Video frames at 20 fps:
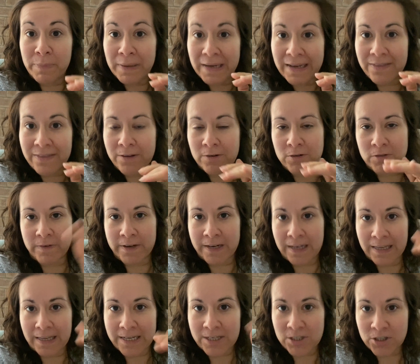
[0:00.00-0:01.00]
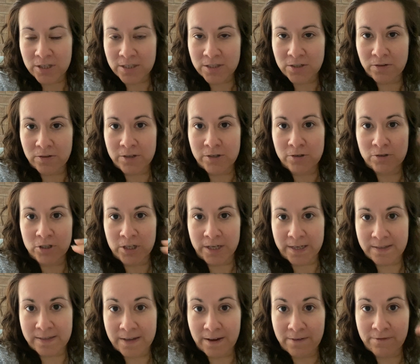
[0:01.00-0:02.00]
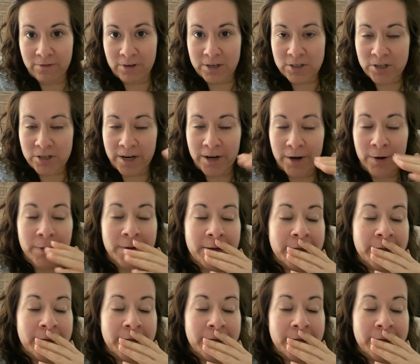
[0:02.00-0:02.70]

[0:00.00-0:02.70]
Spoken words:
but there's ventilation so that your chickens have fresh air.